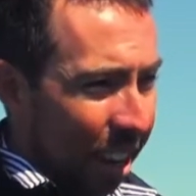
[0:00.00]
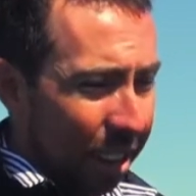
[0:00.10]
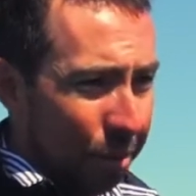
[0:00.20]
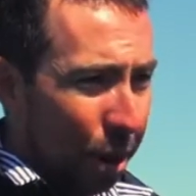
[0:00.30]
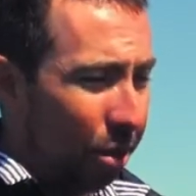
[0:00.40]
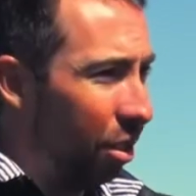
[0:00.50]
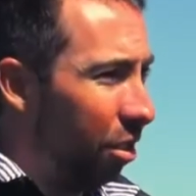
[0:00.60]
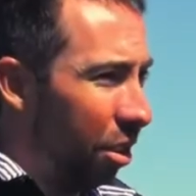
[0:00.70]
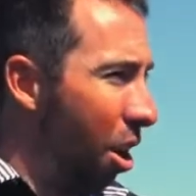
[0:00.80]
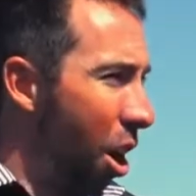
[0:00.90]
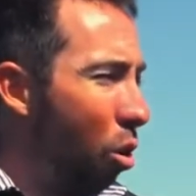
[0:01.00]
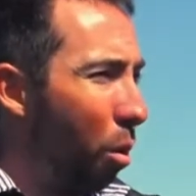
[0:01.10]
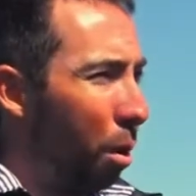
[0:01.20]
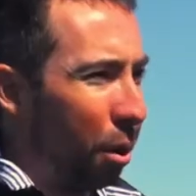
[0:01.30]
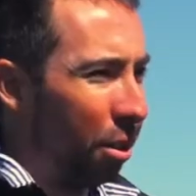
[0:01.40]
as opposed to just a
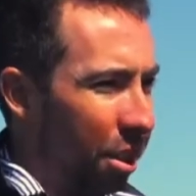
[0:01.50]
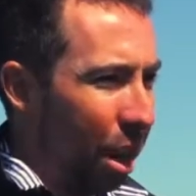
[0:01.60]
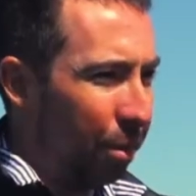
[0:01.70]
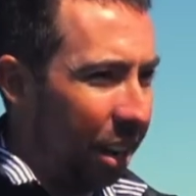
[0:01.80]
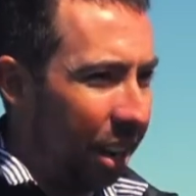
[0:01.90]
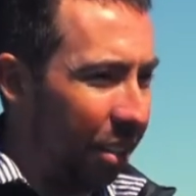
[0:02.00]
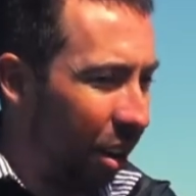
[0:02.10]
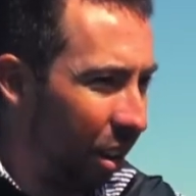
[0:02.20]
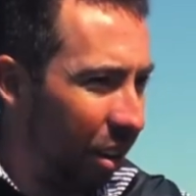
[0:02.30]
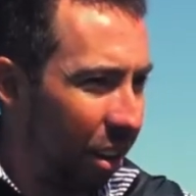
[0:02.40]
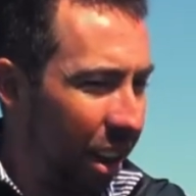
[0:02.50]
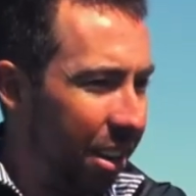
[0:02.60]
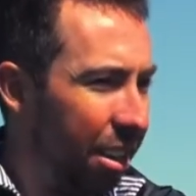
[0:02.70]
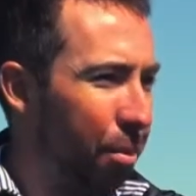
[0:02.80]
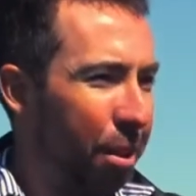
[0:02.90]
normal person comes in and they're
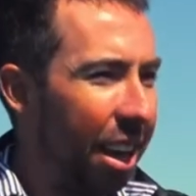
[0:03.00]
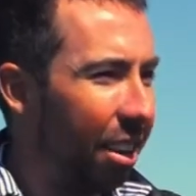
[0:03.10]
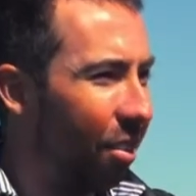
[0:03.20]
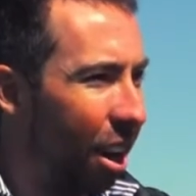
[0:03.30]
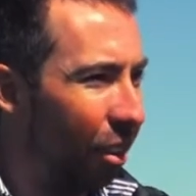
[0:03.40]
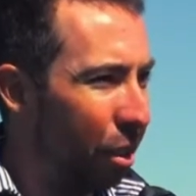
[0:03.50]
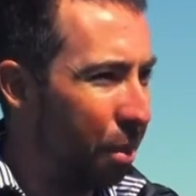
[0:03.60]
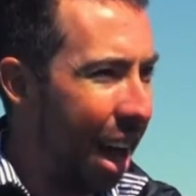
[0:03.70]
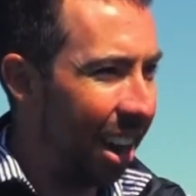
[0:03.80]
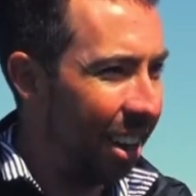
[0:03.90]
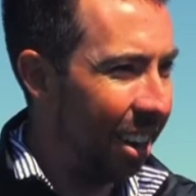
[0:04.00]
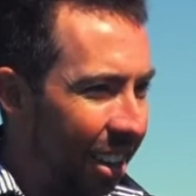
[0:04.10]
intimidated right off the bat.